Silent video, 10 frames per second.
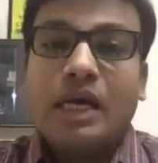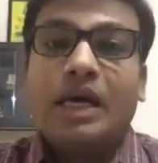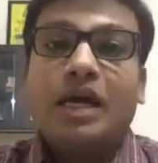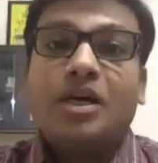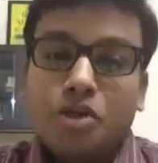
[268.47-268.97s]

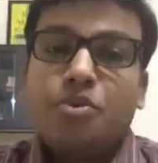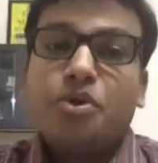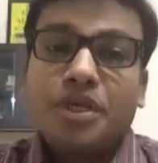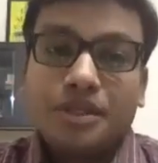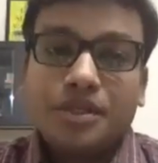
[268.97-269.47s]

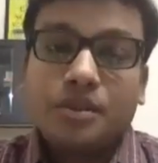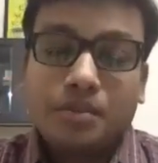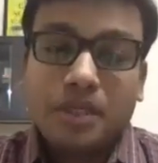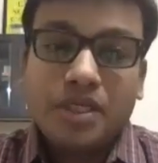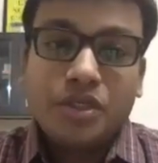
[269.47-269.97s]
contributing in the
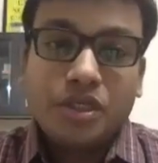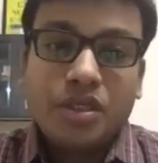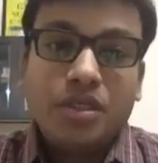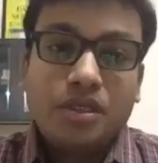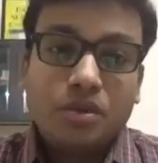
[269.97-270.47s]
supply
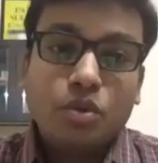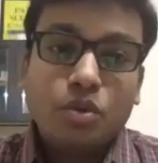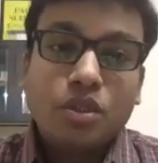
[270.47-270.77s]
chain, and those are